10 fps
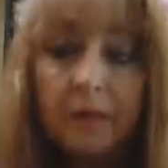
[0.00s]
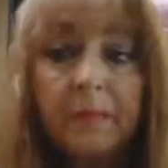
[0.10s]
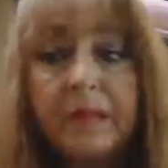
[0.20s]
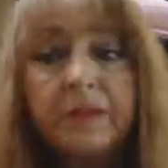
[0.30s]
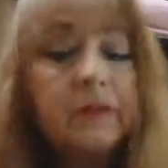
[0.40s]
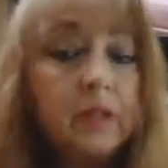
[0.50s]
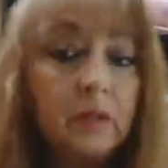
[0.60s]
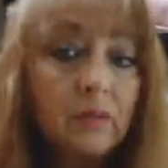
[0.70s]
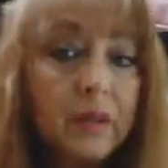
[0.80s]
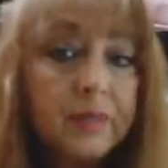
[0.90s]
my Younique
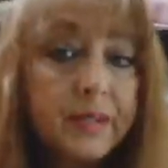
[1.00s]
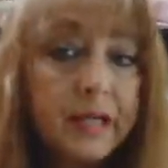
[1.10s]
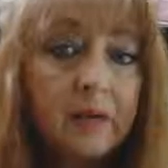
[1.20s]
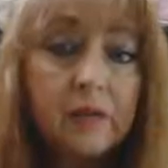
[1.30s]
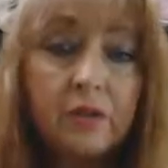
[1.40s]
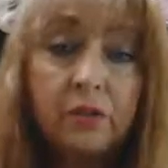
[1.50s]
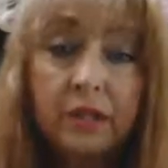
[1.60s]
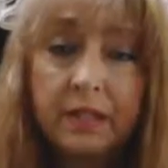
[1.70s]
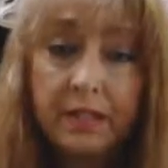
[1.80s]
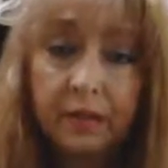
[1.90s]
website, which you
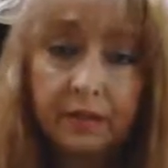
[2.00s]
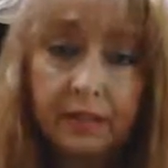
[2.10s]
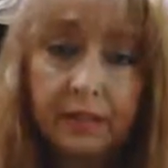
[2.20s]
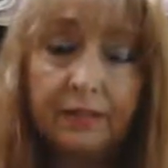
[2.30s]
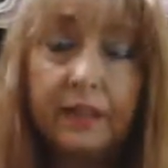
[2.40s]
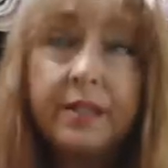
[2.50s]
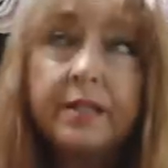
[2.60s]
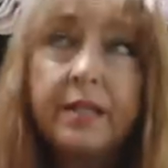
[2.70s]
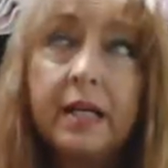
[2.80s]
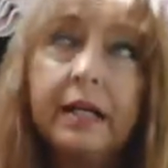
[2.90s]
can see on the left-hand
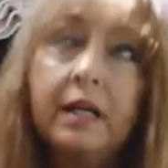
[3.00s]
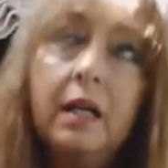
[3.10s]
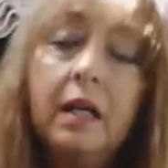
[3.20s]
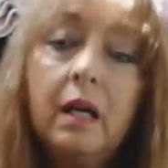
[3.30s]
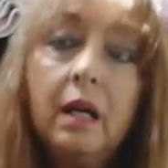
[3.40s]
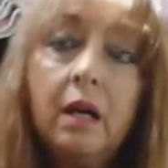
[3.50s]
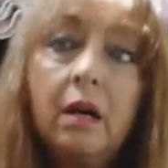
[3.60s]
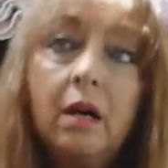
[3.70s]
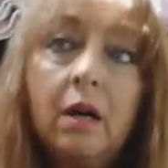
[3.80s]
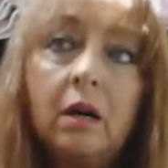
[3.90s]
side
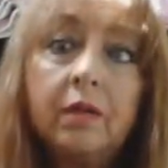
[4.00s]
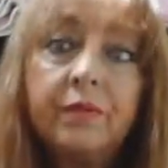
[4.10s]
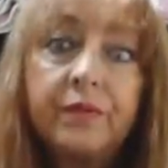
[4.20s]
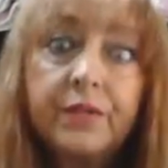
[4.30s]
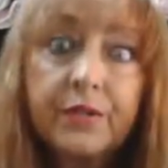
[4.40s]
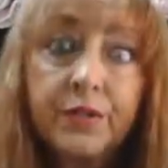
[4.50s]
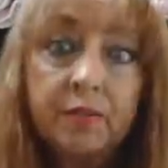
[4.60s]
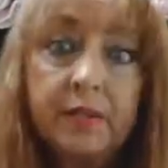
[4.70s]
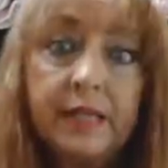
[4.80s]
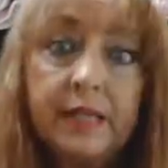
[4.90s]
of the
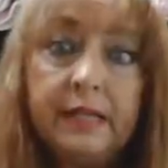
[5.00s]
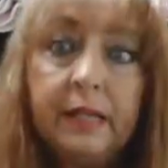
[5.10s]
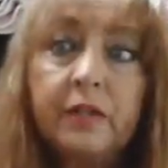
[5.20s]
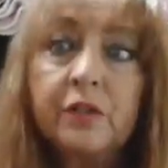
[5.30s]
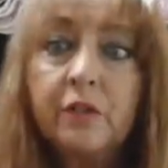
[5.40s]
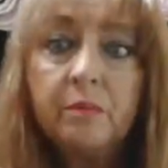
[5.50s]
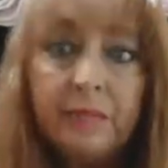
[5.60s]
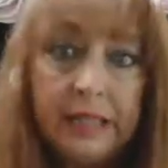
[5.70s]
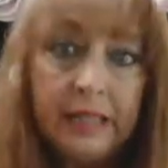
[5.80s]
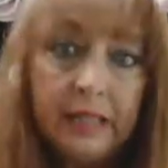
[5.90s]
screen under
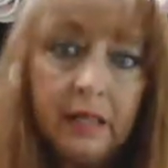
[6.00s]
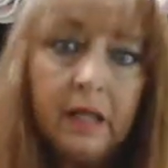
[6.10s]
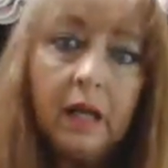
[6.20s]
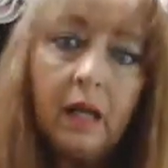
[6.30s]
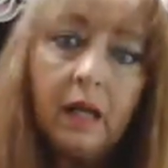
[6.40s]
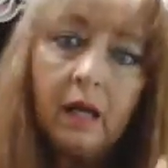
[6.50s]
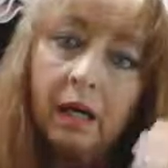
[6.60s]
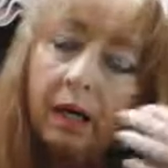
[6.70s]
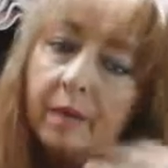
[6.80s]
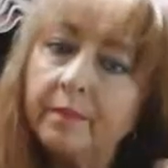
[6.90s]
me
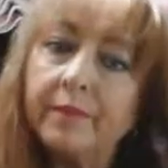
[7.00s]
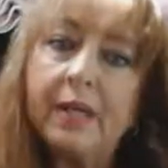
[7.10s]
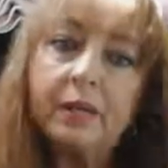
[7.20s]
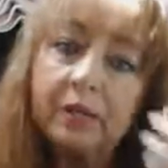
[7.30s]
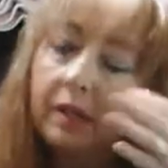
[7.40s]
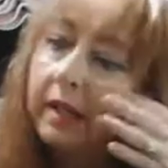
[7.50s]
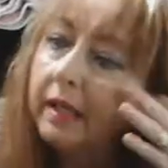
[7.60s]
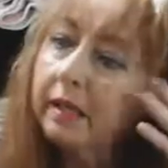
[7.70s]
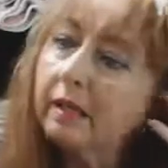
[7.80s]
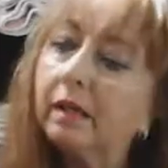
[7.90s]
as
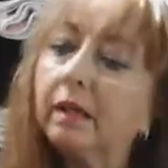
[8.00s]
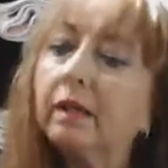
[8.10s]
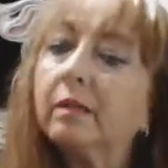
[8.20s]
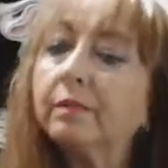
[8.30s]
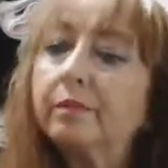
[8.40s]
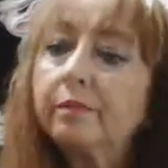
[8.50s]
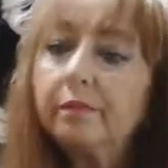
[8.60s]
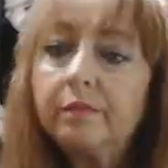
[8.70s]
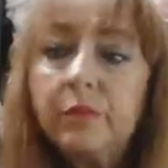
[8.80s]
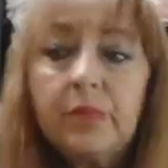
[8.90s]
a
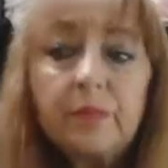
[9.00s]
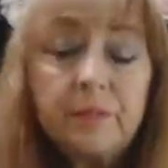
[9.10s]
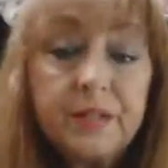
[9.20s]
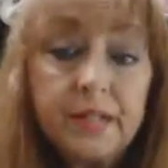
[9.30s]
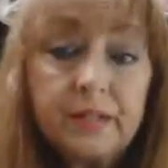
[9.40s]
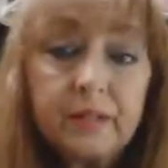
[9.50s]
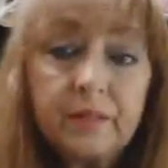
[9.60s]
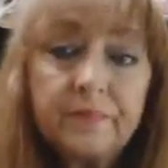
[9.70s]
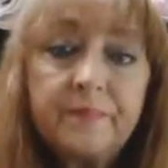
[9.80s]
Younique presenter.